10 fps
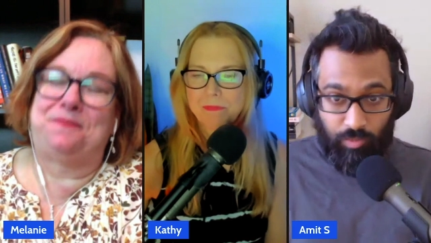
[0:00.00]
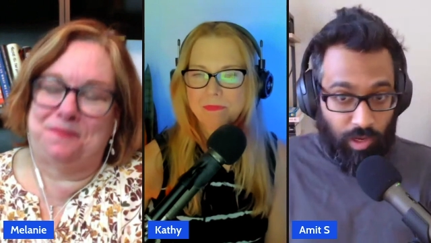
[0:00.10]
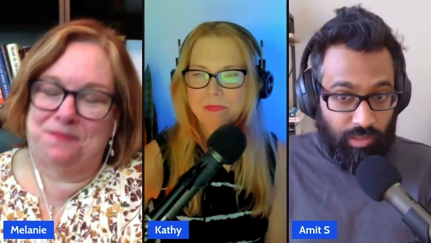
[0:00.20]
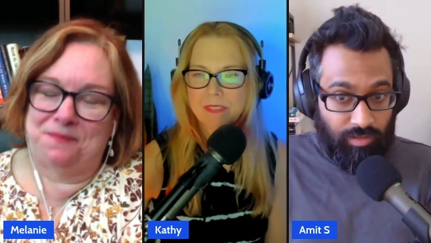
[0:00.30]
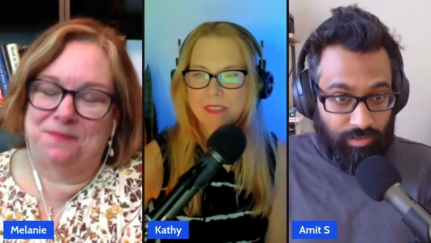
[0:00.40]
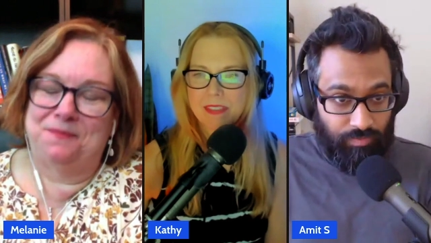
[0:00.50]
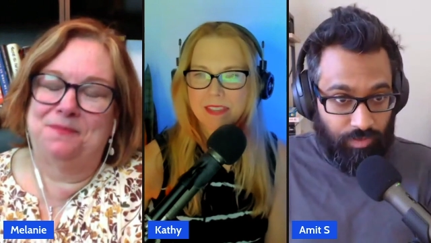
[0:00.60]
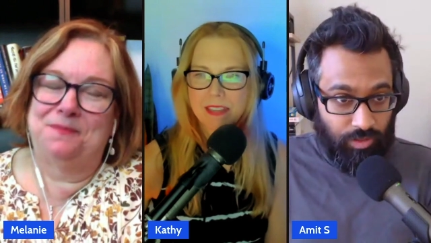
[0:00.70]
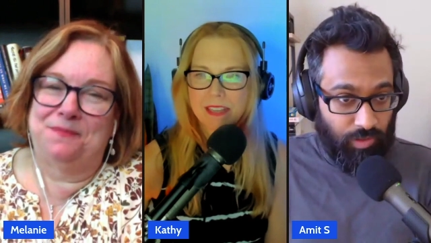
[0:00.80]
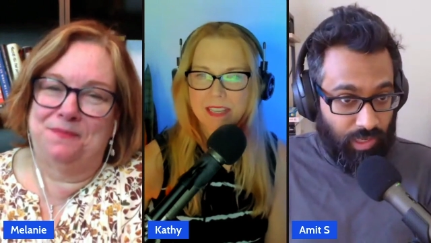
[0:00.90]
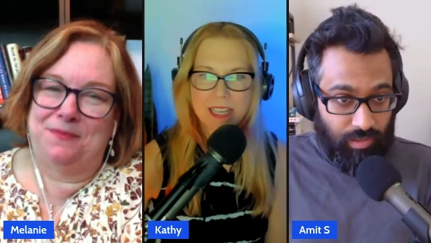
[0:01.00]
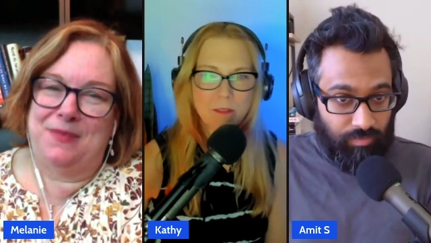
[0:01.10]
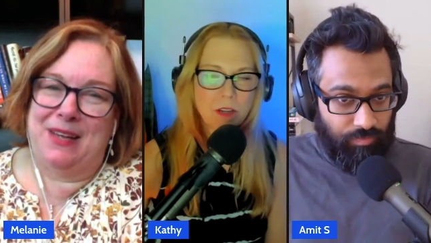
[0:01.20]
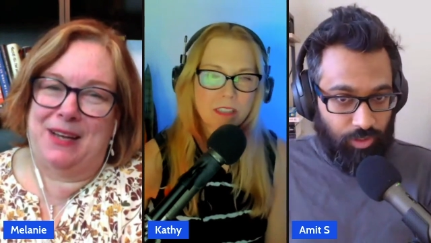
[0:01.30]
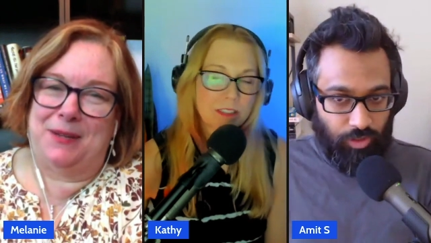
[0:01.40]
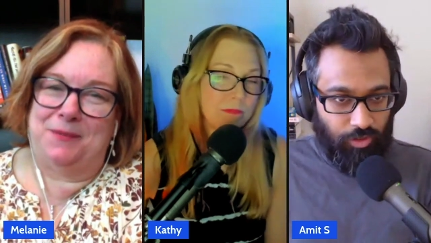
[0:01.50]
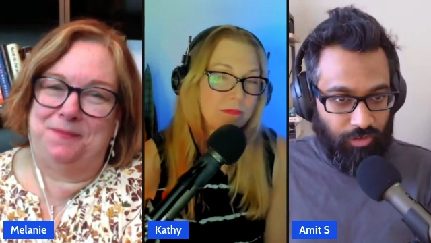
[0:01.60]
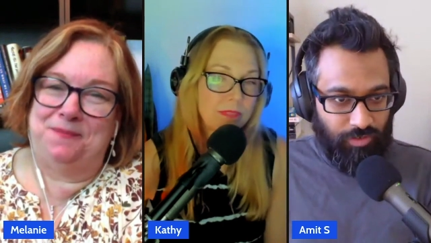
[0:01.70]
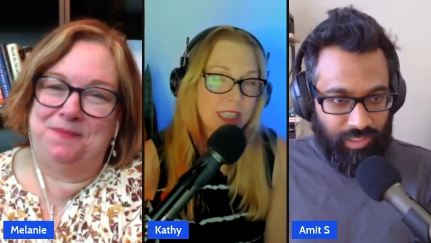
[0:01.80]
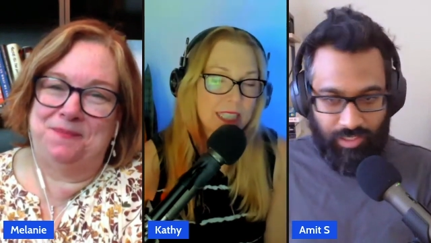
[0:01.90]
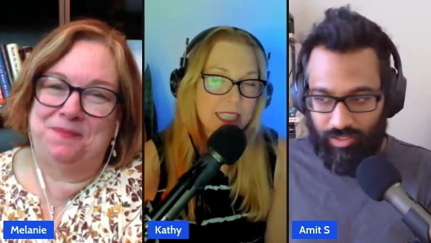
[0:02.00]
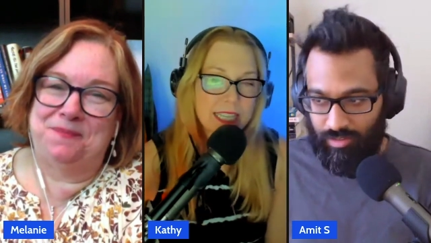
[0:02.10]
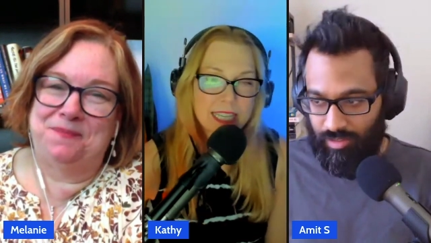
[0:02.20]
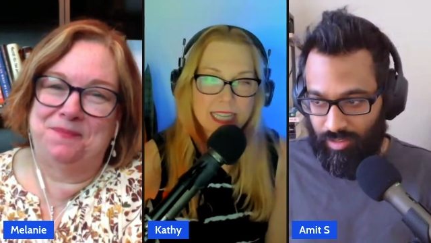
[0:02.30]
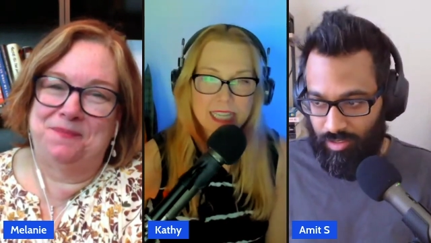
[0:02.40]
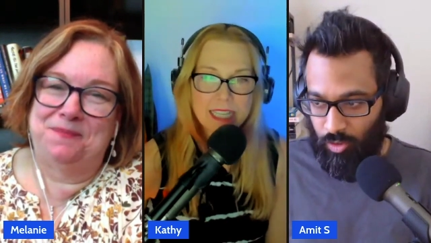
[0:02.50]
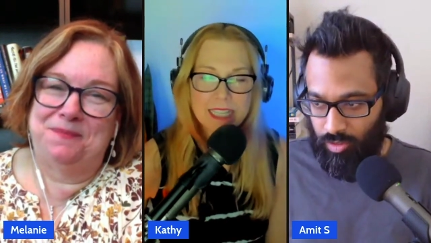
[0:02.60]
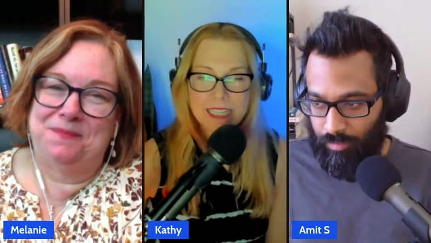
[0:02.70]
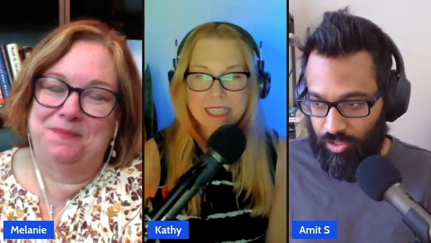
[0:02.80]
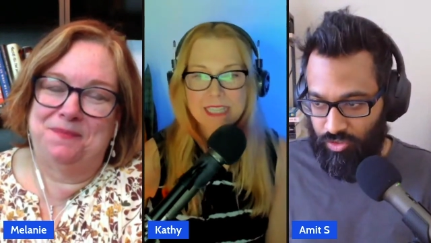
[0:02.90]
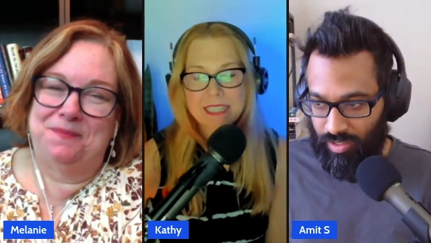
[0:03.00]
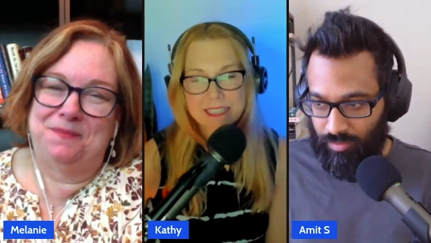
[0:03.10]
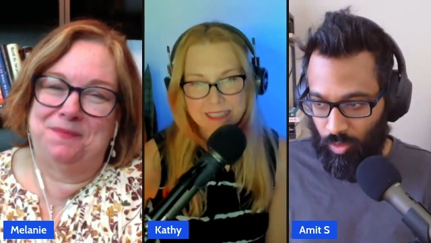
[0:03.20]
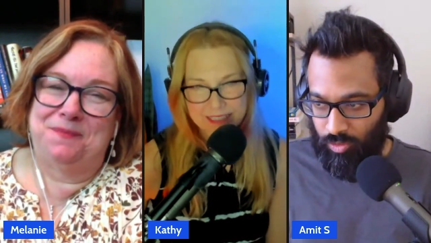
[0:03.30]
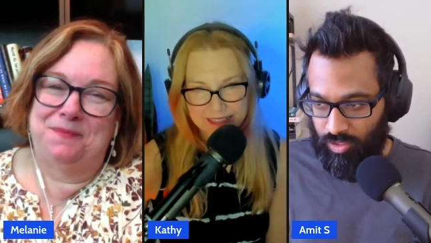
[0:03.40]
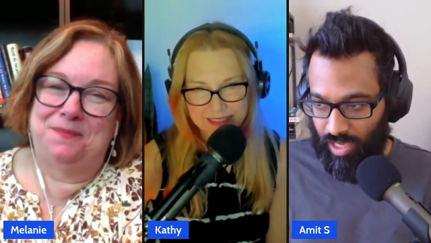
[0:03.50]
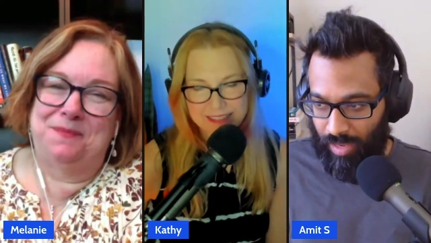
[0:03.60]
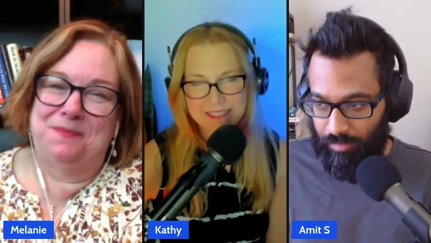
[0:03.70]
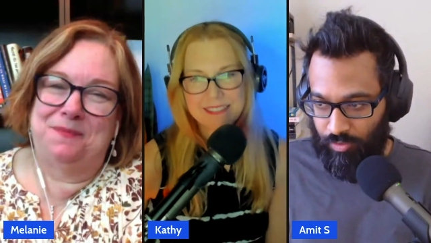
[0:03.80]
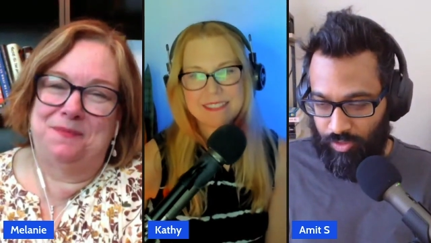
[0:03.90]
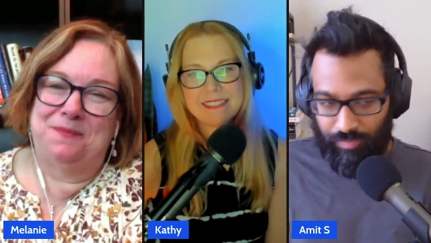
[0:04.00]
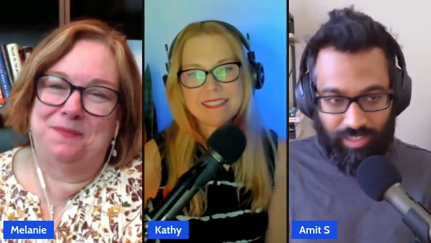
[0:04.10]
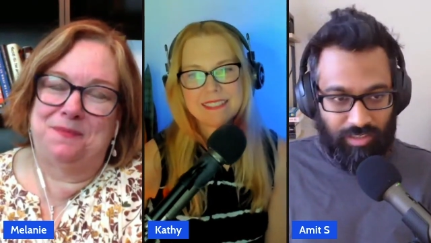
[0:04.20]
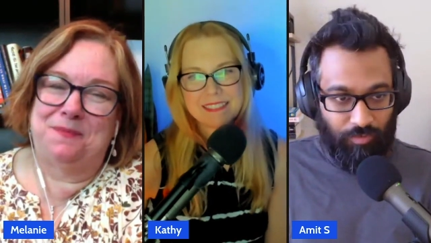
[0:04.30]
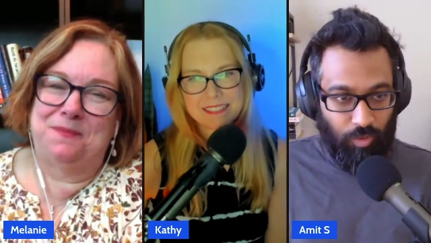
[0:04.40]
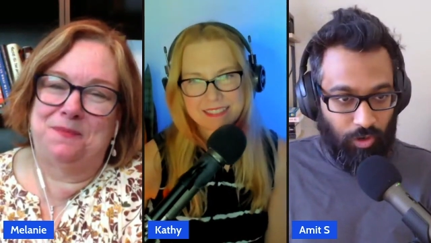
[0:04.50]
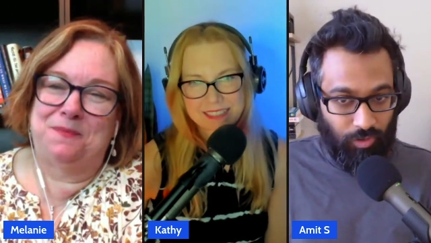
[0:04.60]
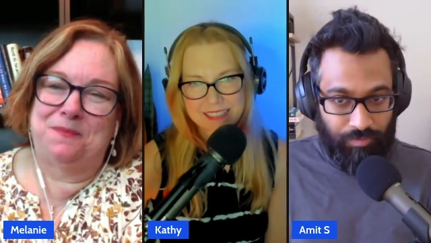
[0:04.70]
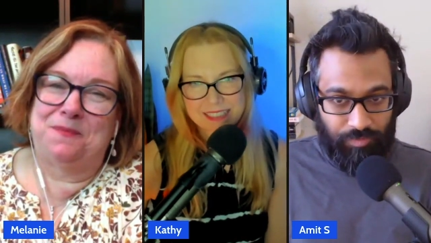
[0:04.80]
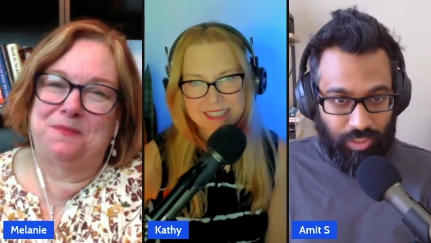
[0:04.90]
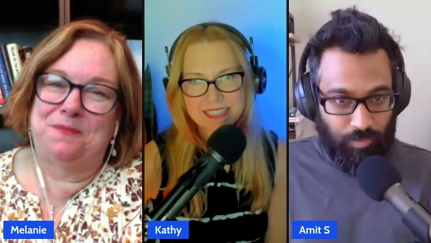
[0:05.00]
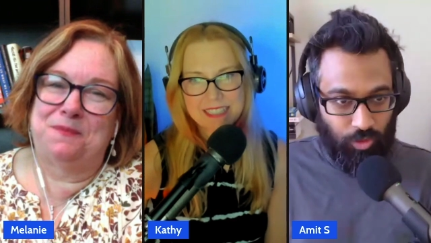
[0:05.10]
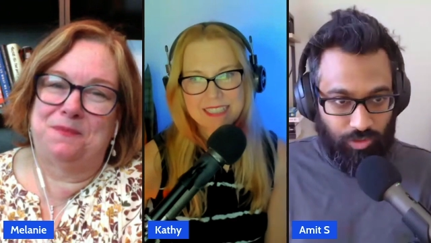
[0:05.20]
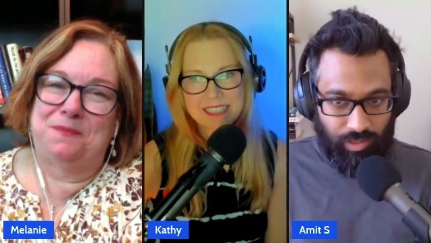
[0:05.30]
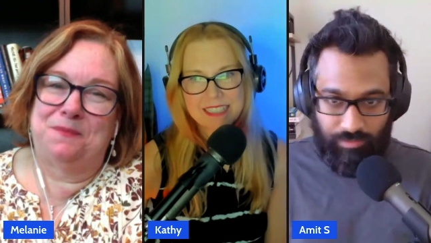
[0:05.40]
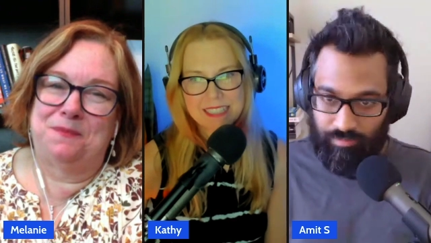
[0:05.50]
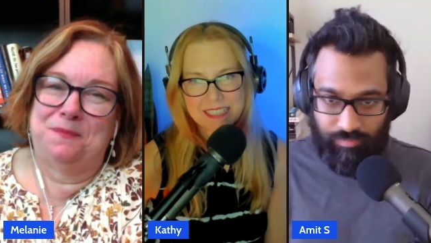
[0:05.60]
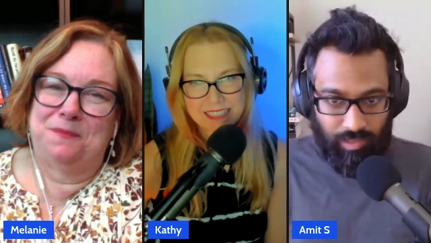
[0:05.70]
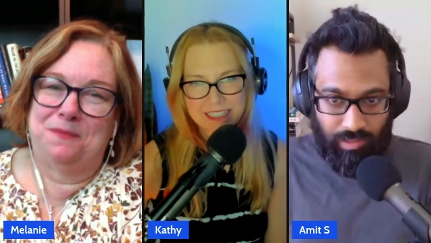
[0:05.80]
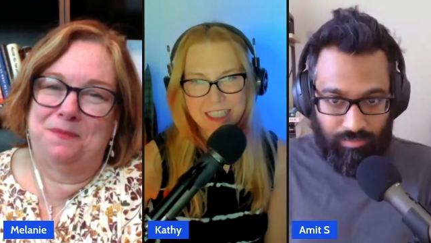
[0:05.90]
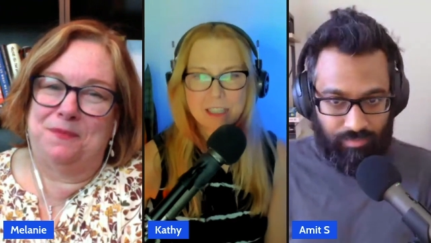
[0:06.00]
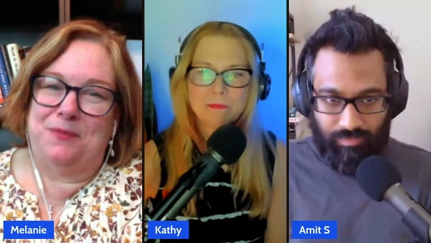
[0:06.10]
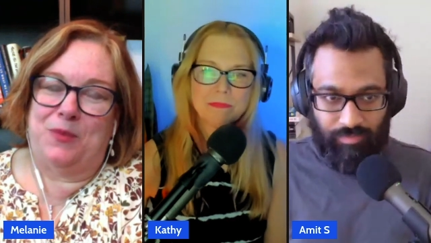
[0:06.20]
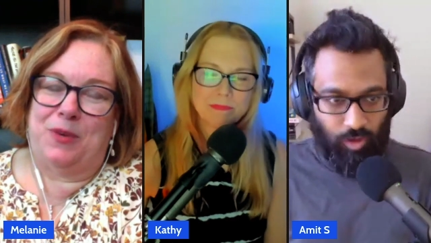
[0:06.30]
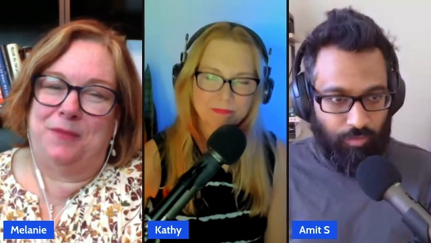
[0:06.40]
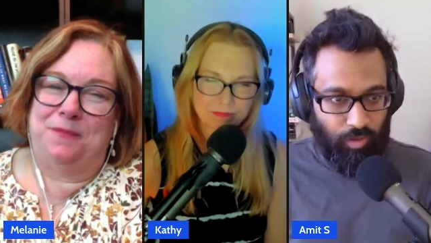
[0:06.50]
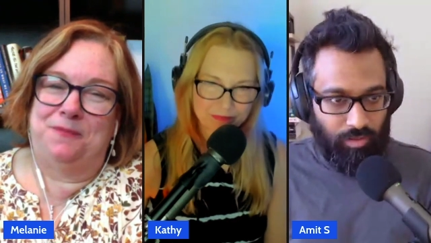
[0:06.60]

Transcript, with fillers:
Speaker 1: worked. So hey, you know, you don't need to go on the big screen all the time if you can make stuff work on the small screen. Hey, go for